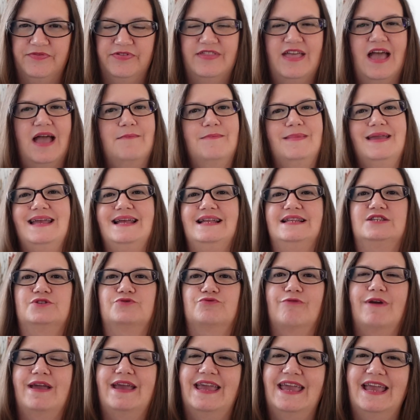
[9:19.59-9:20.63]
That means
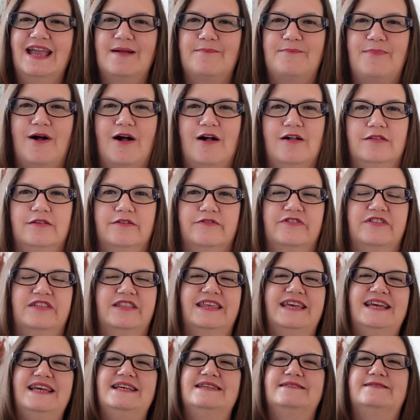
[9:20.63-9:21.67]
raking up all of the
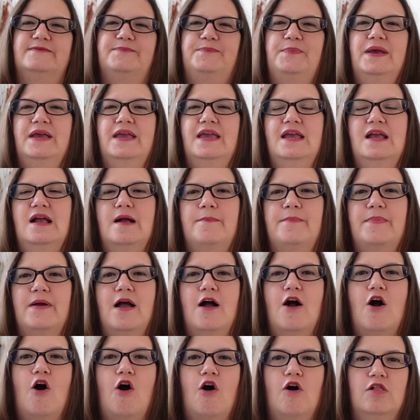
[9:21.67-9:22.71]
leaves, picking up
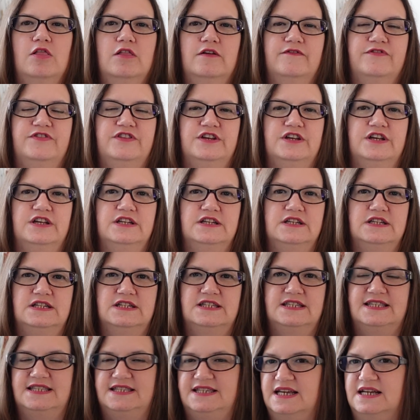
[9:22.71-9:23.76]
all of the
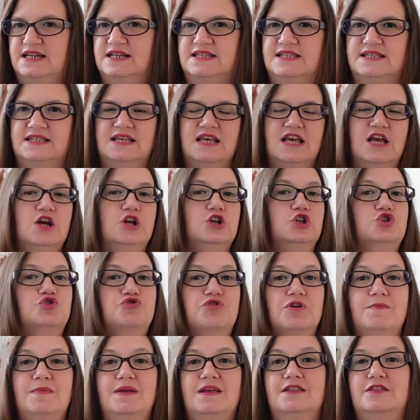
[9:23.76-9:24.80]
sticks,
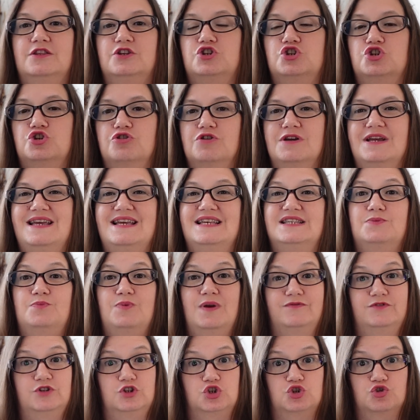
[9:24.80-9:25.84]
trimming the trees. We
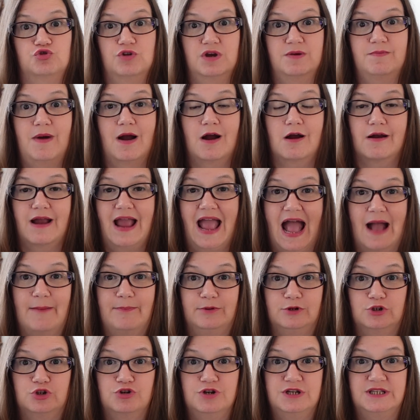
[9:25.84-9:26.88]
have to trim our
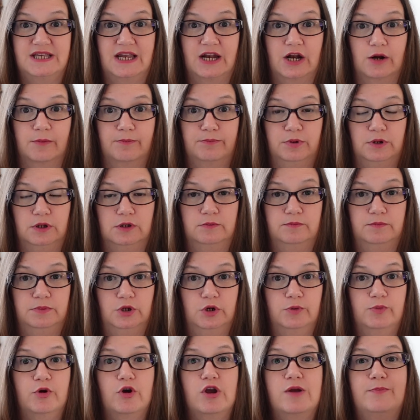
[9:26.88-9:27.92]
apple trees, and our
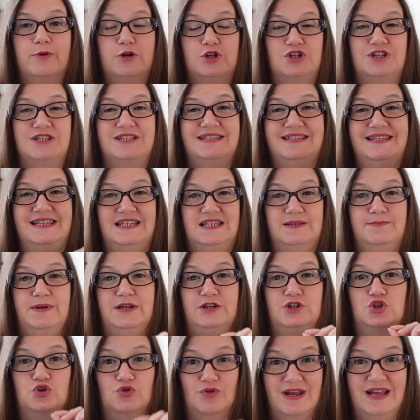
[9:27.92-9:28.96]
blueberry bushes need to be
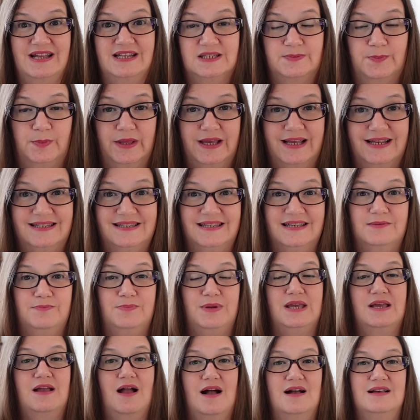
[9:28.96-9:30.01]
transplanted
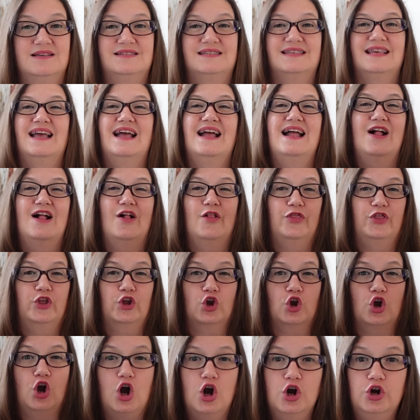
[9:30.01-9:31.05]
because
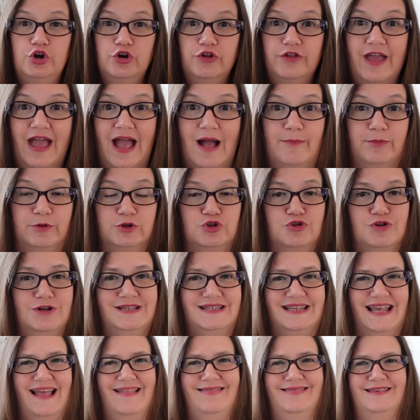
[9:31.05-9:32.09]
they're under the apple
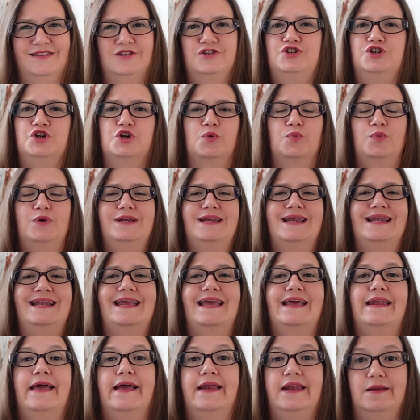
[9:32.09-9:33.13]
trees, and this year we didn't
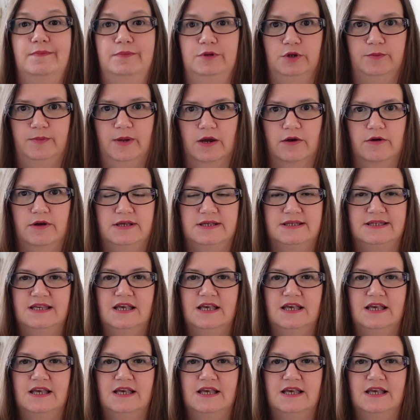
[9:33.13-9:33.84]
get any blueberries.